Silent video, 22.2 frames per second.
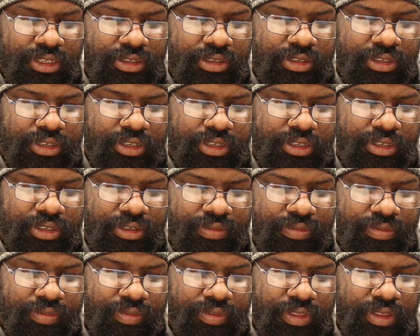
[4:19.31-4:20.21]
"Look,
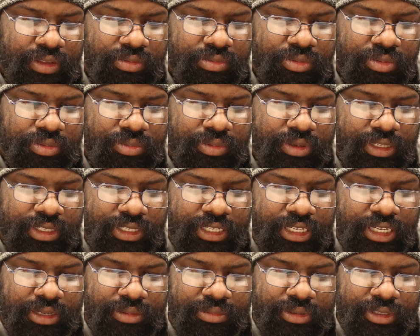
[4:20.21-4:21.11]
when we
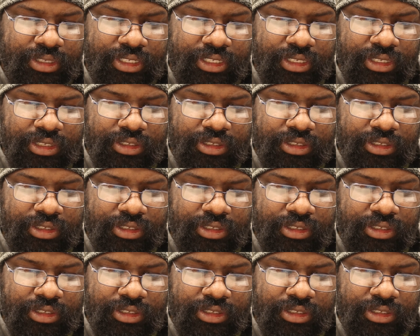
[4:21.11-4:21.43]
damage the